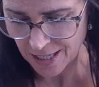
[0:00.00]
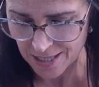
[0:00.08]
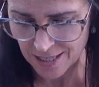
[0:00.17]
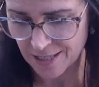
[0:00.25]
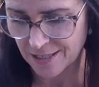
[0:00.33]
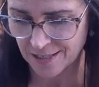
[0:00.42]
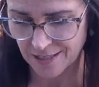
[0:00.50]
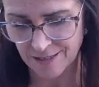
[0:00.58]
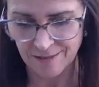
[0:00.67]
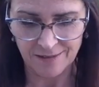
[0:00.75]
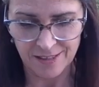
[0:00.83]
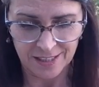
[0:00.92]
dun.
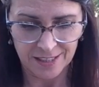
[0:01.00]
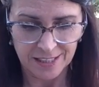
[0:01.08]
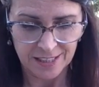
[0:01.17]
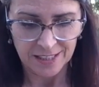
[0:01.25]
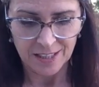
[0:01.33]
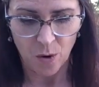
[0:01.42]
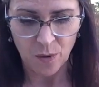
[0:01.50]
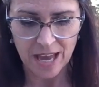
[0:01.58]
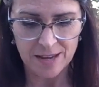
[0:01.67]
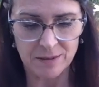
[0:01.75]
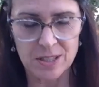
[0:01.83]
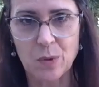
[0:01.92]

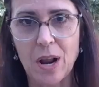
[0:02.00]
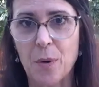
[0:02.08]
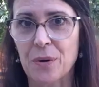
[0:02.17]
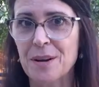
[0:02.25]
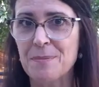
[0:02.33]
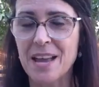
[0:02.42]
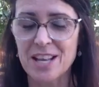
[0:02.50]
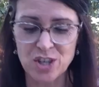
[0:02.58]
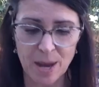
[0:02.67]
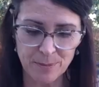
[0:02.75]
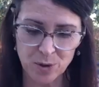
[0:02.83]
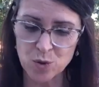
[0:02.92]
Okay, so now we're going to be on
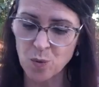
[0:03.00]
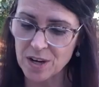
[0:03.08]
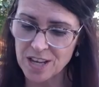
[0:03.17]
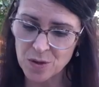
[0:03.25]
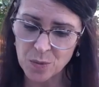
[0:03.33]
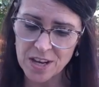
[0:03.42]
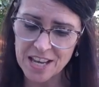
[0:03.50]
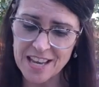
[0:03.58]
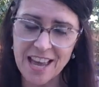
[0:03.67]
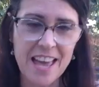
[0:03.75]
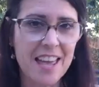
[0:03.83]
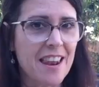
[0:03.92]
chapter
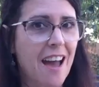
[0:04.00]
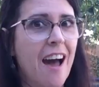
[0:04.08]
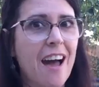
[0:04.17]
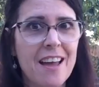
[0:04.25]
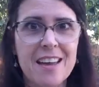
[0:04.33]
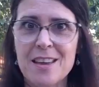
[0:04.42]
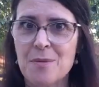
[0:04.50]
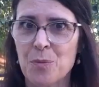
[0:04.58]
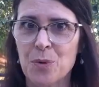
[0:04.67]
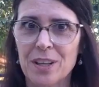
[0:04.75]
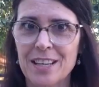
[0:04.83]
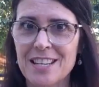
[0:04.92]
23, and I am
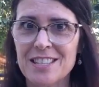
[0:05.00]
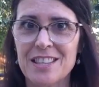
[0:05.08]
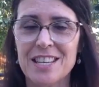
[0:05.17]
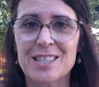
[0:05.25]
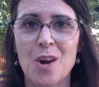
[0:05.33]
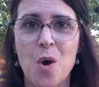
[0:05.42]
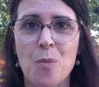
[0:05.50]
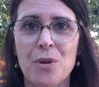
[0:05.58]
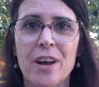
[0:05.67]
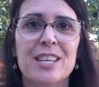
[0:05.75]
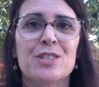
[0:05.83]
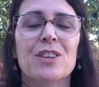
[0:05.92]
really into this. I hope
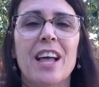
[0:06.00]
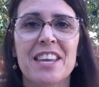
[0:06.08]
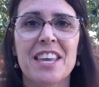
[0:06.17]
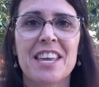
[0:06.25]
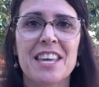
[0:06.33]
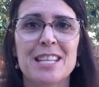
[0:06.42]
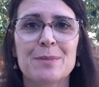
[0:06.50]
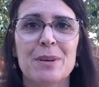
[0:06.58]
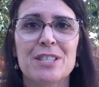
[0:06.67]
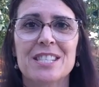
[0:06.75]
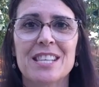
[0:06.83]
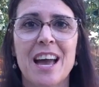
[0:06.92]
you guys are liking it as
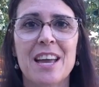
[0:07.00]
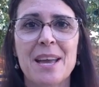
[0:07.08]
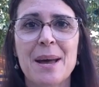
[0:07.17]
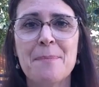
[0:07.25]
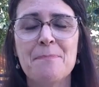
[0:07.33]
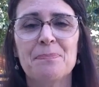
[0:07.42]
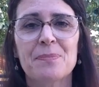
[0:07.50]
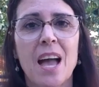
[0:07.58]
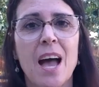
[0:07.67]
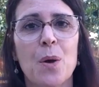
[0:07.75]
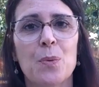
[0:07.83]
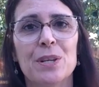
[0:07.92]
much as I am.
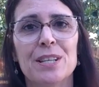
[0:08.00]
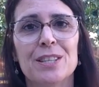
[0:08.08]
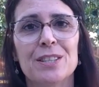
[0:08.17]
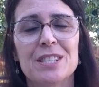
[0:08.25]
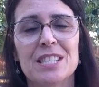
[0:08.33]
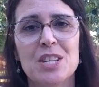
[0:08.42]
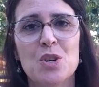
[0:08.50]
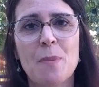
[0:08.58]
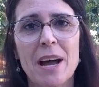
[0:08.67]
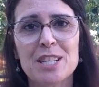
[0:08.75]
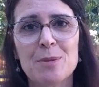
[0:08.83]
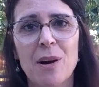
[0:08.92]
I will see you
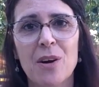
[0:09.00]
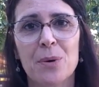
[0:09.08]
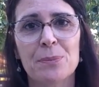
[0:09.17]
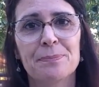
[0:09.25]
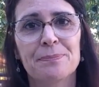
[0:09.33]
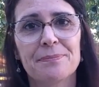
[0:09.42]
back tomorrow.